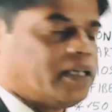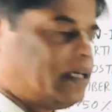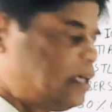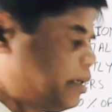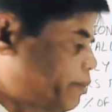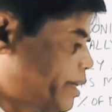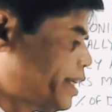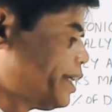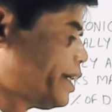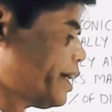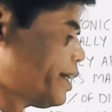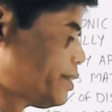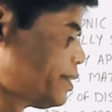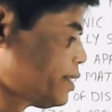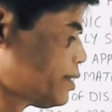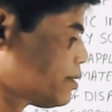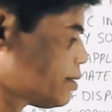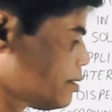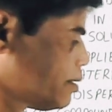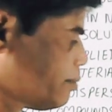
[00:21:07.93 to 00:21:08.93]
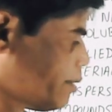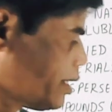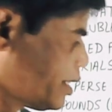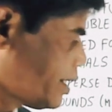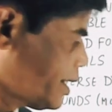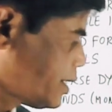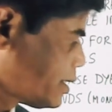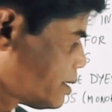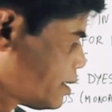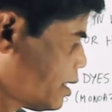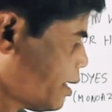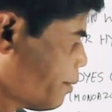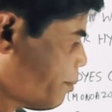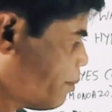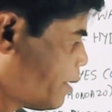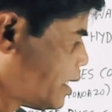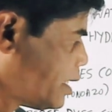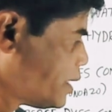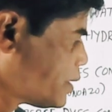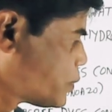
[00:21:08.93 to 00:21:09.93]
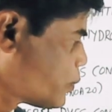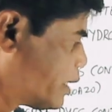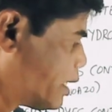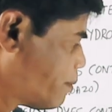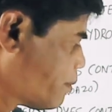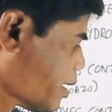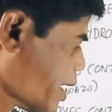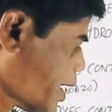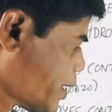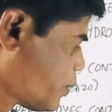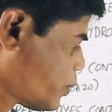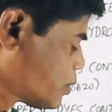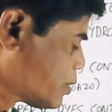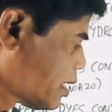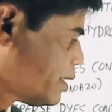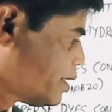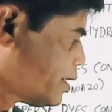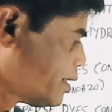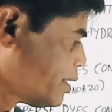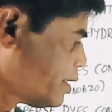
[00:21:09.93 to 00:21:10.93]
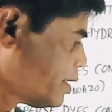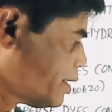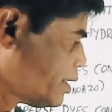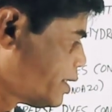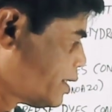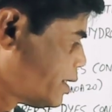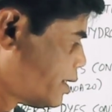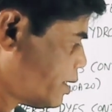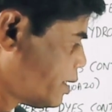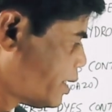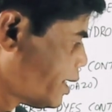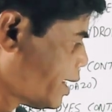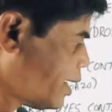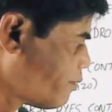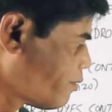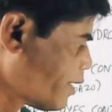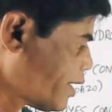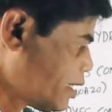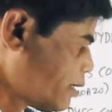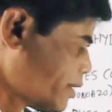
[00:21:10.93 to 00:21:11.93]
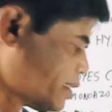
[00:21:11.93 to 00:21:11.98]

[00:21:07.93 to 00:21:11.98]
in many cases, very nice, mainly sodium hydrosulfide in final